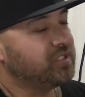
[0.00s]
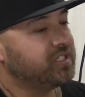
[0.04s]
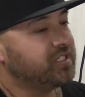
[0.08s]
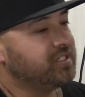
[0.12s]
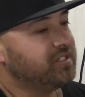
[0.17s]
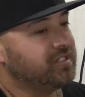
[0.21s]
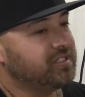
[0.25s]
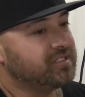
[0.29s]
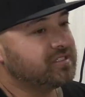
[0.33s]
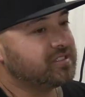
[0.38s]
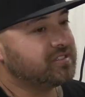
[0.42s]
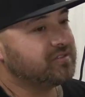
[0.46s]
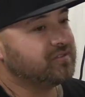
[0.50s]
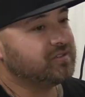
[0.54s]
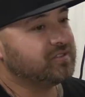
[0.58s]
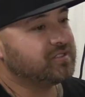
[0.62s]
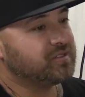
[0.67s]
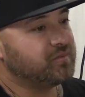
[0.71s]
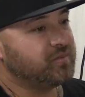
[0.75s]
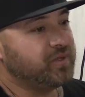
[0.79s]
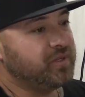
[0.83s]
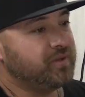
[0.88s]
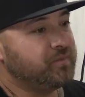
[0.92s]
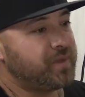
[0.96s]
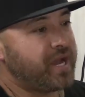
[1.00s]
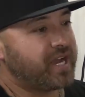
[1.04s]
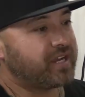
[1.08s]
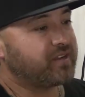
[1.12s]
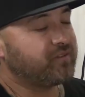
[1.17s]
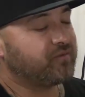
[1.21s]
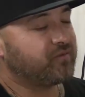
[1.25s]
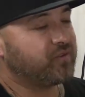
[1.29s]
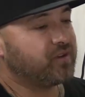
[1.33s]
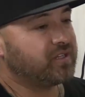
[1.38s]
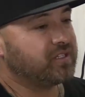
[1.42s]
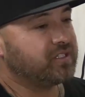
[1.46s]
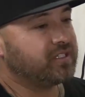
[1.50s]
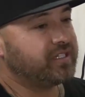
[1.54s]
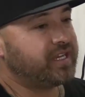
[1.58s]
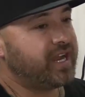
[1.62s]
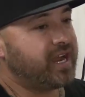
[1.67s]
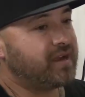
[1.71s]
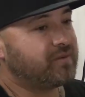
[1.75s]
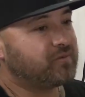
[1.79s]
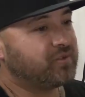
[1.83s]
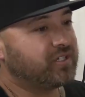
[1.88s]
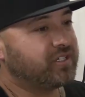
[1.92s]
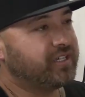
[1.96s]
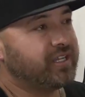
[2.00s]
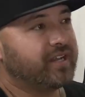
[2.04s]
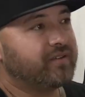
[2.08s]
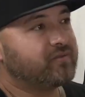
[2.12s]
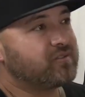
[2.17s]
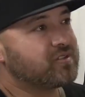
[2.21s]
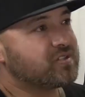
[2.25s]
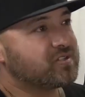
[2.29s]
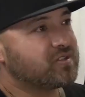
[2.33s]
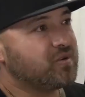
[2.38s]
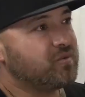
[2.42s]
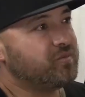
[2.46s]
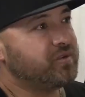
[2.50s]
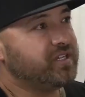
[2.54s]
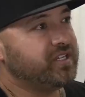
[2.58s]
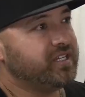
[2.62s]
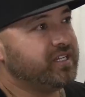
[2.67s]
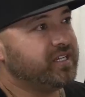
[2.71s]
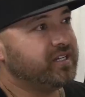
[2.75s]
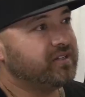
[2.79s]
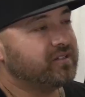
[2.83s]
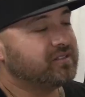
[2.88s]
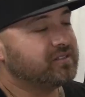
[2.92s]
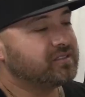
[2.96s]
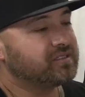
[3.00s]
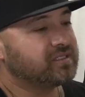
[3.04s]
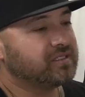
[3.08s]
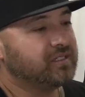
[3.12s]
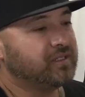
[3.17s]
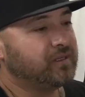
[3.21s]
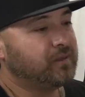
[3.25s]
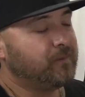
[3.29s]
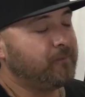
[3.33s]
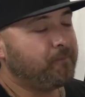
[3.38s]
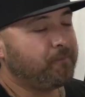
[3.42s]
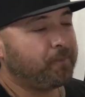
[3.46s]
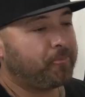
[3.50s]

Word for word: good to to be back in front of the camera again after so many years. Mm-hmm.